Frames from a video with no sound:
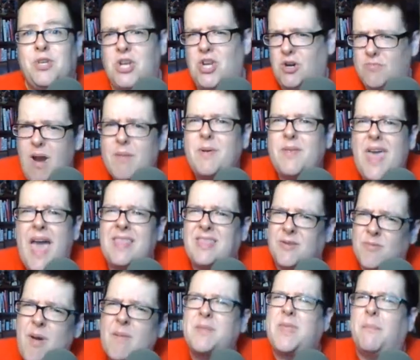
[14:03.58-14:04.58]
You remember that?
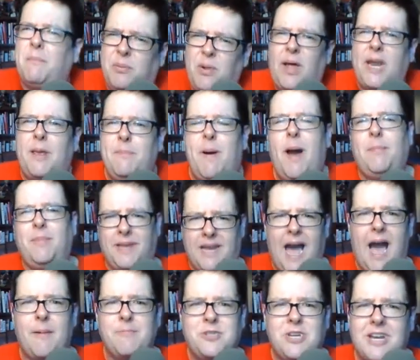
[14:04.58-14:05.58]
Remember the bloody public
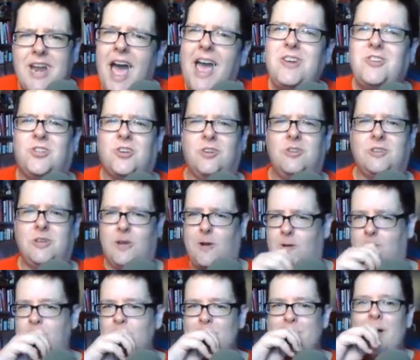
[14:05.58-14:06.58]
option? I sure do.